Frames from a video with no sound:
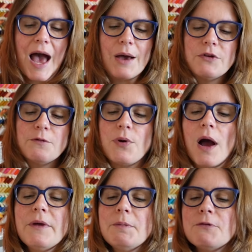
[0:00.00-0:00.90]
I would have
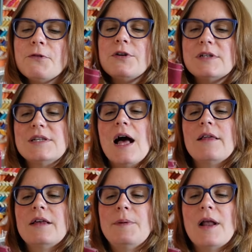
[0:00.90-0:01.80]
probably preferred a
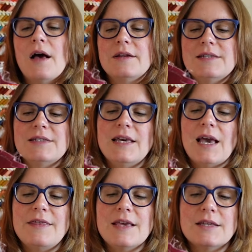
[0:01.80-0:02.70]
solid, but honestly,
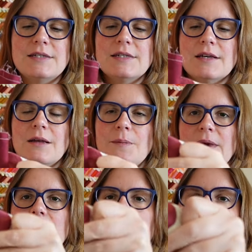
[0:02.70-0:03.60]
I think this is gonna
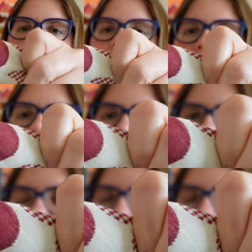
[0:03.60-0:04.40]
be really nice. The